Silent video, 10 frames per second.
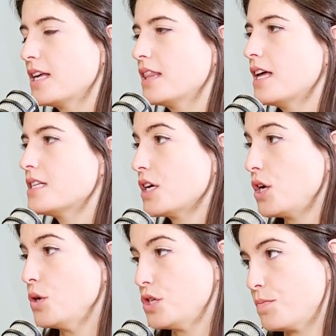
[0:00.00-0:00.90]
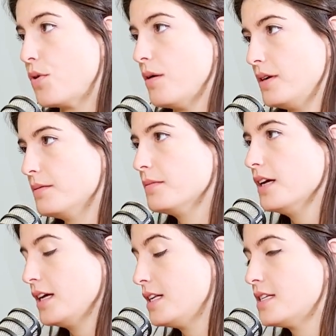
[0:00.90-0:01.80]
and that's a huge problem
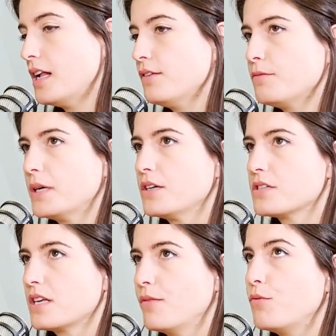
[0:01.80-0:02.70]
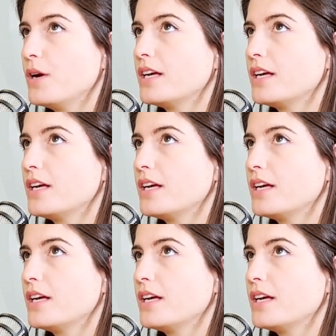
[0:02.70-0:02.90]
itself, because if we